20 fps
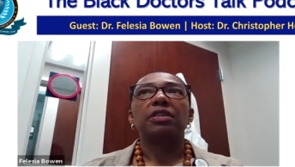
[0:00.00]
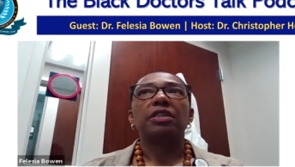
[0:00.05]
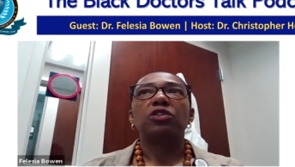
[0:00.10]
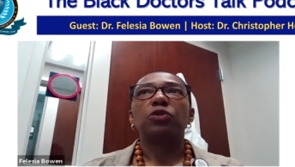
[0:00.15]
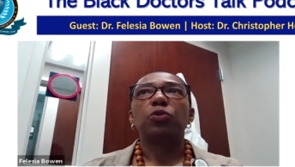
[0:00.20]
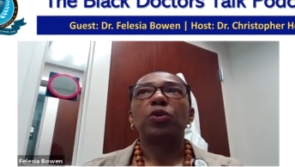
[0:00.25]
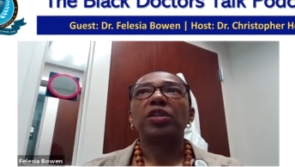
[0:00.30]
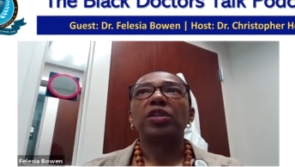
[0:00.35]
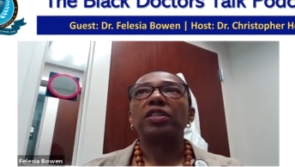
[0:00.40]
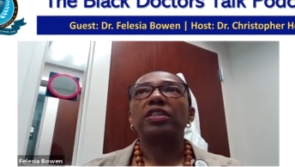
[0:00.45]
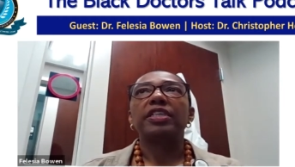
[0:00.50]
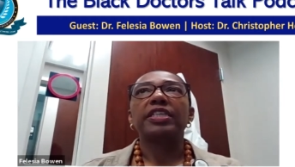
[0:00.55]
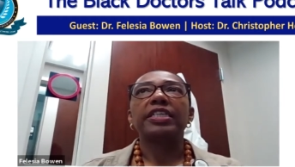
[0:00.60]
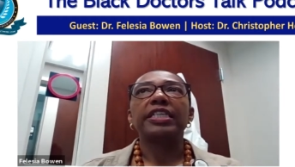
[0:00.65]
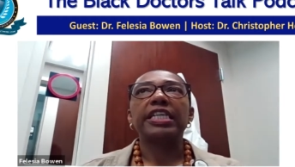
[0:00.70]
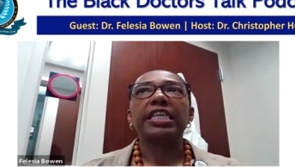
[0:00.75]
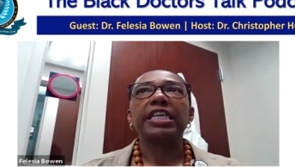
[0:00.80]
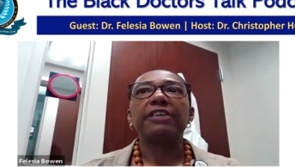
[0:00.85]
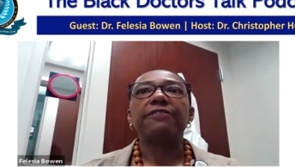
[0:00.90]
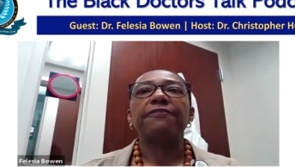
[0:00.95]
it's one of the
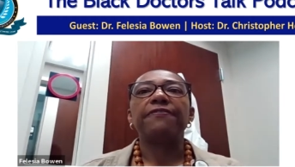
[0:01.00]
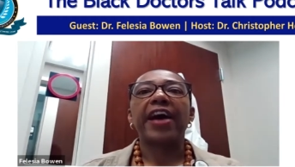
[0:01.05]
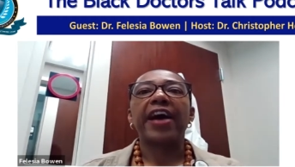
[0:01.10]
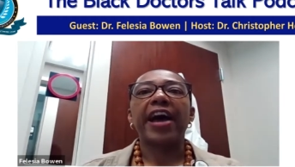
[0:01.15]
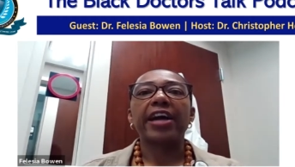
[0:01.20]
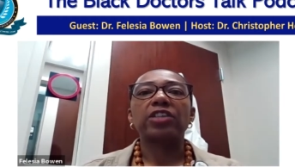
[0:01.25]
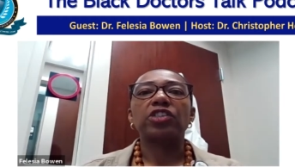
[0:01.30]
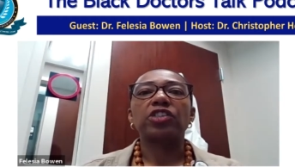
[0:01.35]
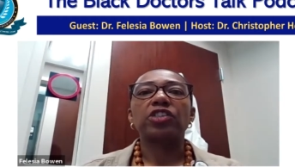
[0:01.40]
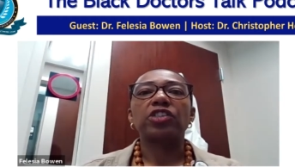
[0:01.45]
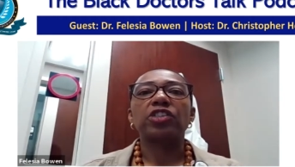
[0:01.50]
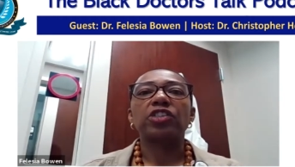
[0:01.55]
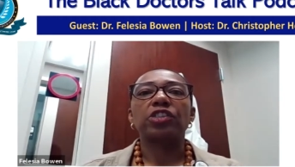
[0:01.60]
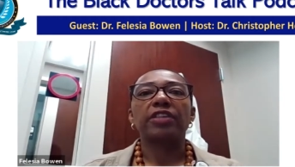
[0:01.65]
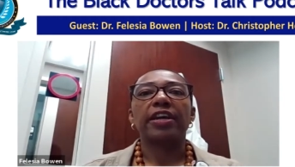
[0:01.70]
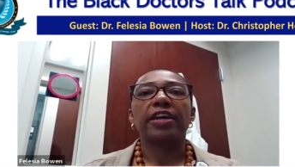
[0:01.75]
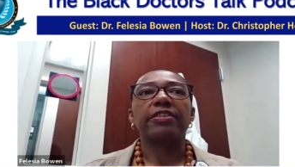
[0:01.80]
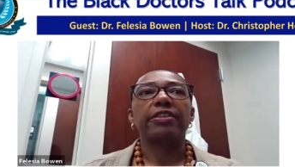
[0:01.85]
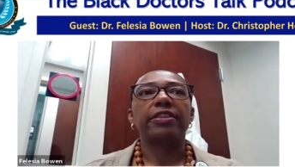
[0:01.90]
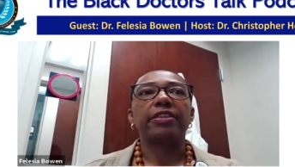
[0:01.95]
key
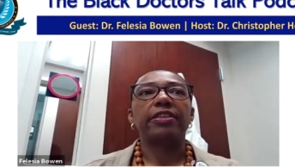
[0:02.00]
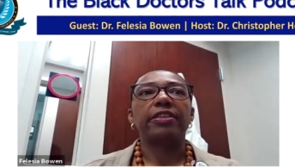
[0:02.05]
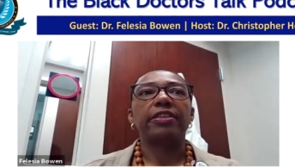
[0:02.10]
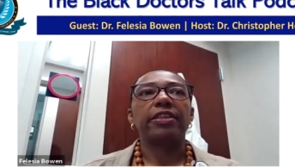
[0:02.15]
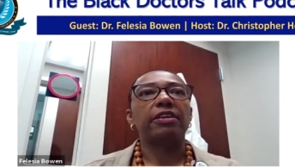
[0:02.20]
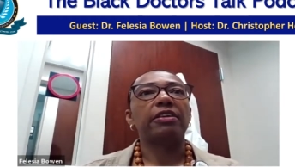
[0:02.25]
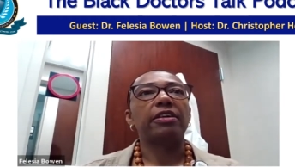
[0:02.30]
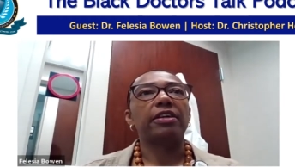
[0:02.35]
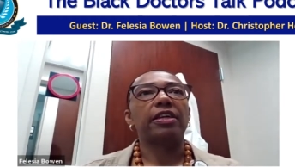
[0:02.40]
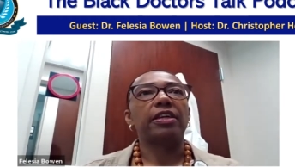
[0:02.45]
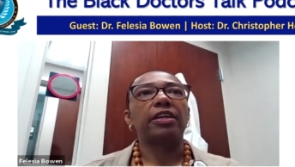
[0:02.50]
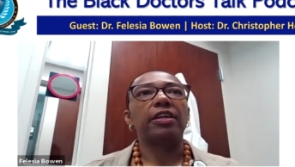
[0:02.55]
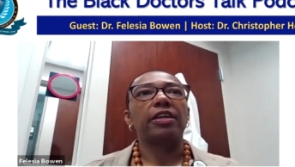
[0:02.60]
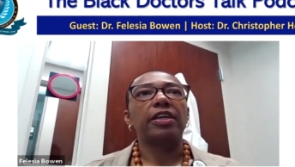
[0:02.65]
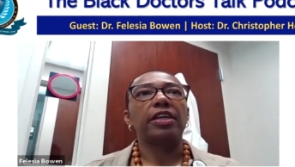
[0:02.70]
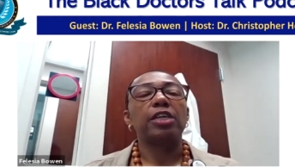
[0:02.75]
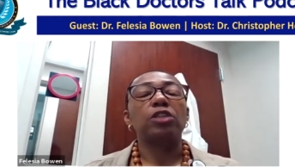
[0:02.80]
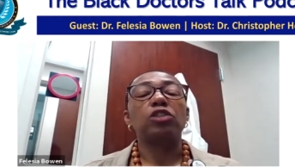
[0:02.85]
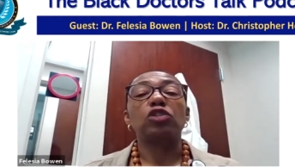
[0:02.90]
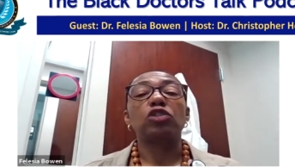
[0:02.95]
factors, I think,
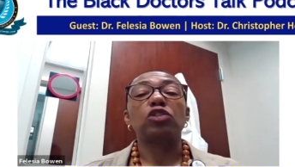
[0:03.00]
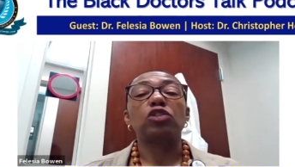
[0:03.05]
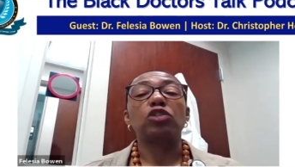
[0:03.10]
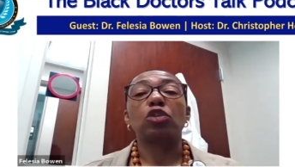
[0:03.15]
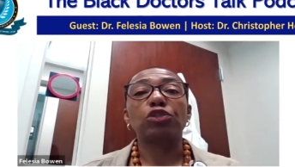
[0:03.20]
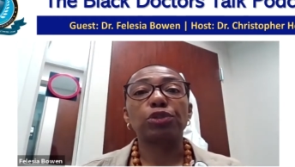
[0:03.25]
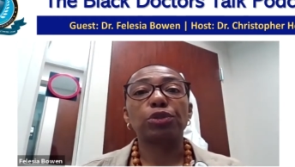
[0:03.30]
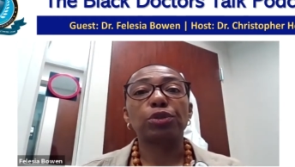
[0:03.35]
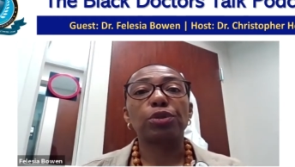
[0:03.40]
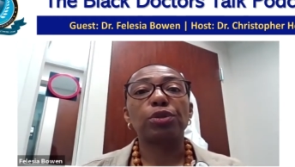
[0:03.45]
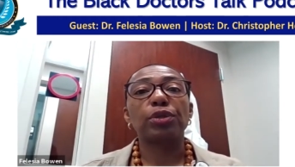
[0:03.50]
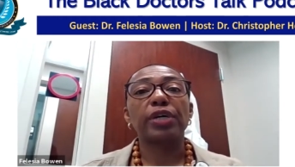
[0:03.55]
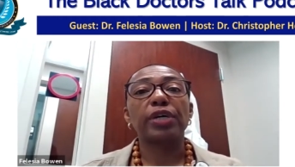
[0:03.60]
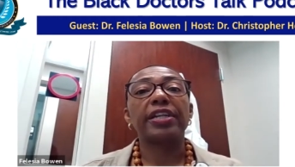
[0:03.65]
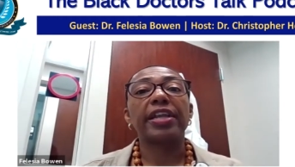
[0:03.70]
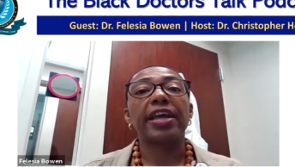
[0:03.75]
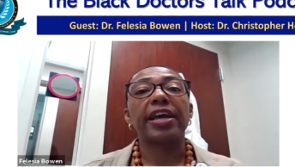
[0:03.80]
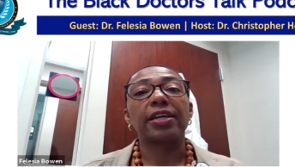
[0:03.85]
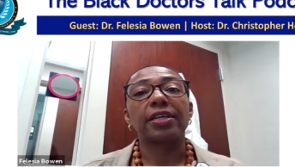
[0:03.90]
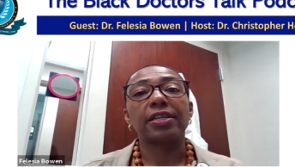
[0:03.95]
in
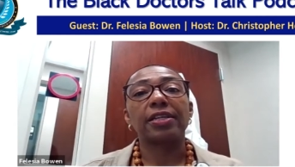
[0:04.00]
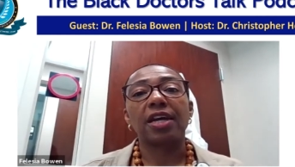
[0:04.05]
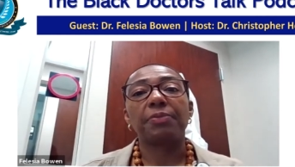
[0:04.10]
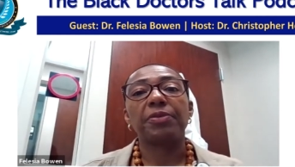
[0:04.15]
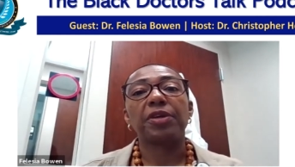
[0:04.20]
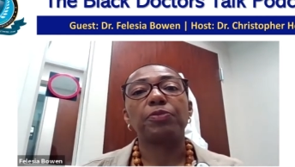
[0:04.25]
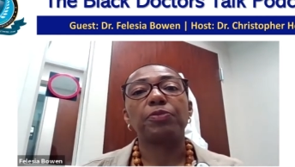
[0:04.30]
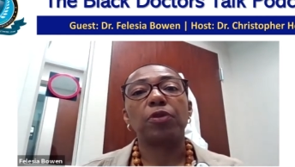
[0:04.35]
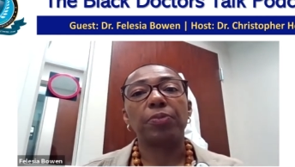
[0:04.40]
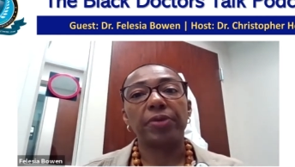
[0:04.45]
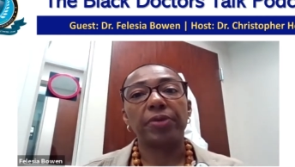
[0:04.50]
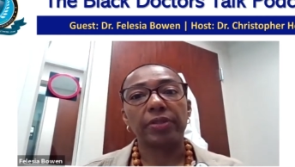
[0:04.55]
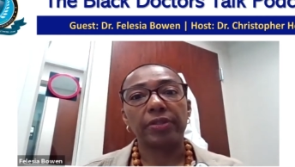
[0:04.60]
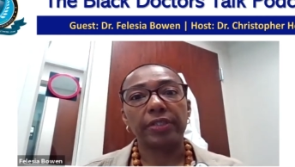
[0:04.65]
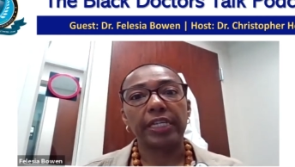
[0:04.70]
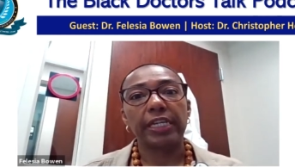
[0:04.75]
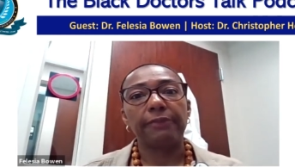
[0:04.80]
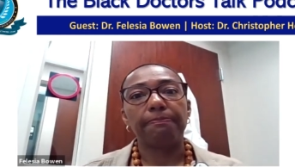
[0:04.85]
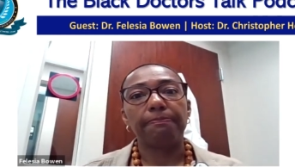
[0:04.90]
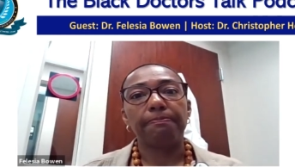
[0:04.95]
social and economic
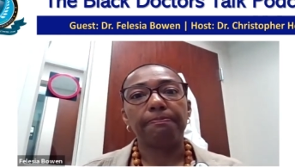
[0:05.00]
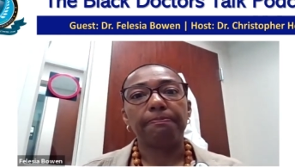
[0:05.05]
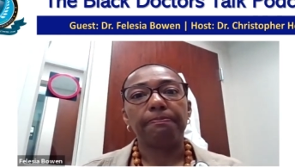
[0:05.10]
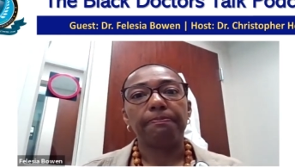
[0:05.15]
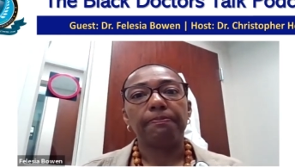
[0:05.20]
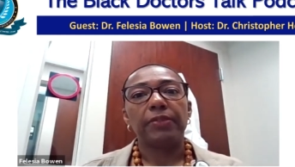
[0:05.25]
mobility.